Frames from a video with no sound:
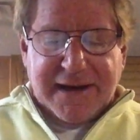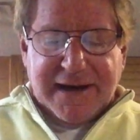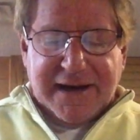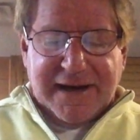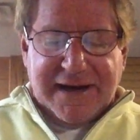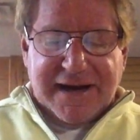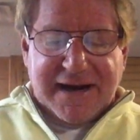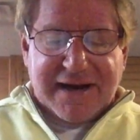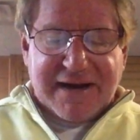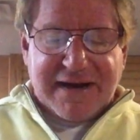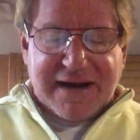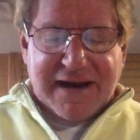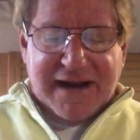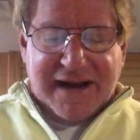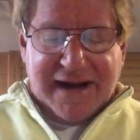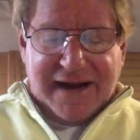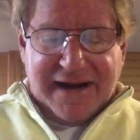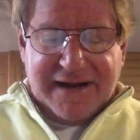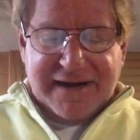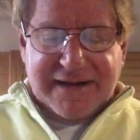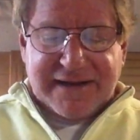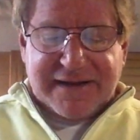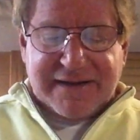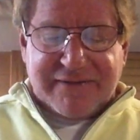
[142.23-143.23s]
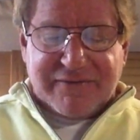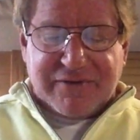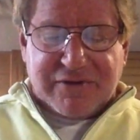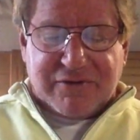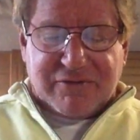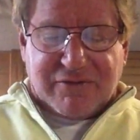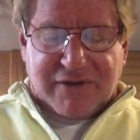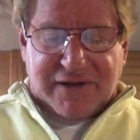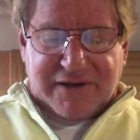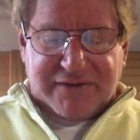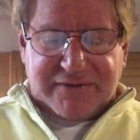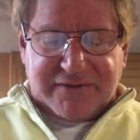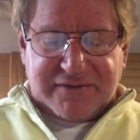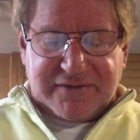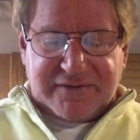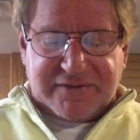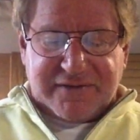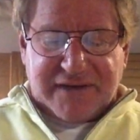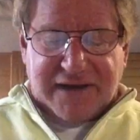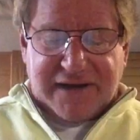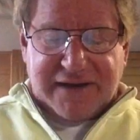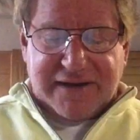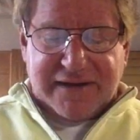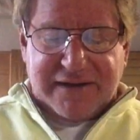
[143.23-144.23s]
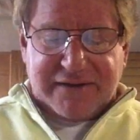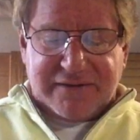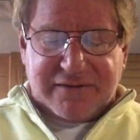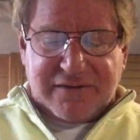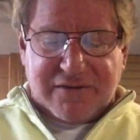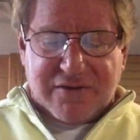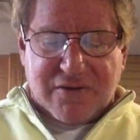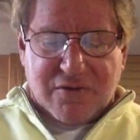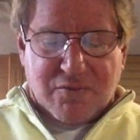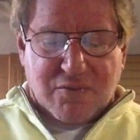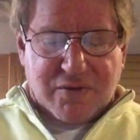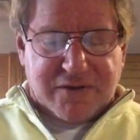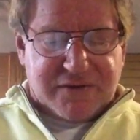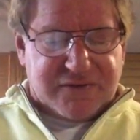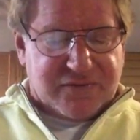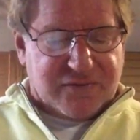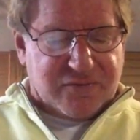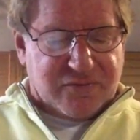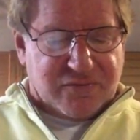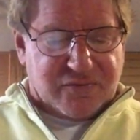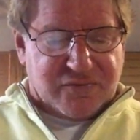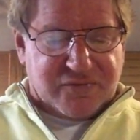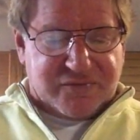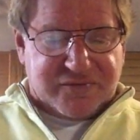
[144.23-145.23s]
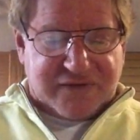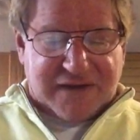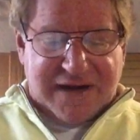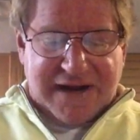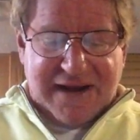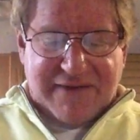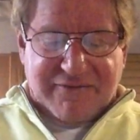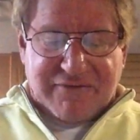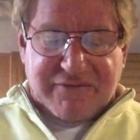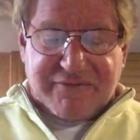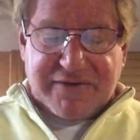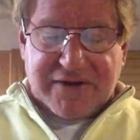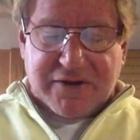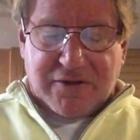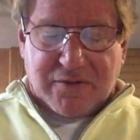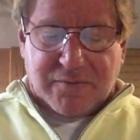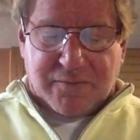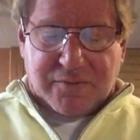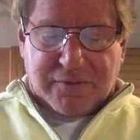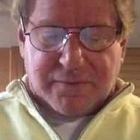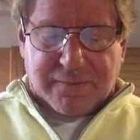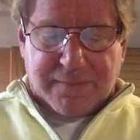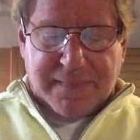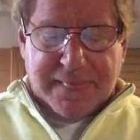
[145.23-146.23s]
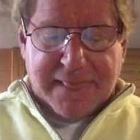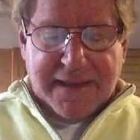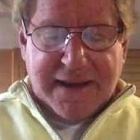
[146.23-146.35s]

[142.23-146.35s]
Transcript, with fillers: In any given crisis, I need to know what tools I have available,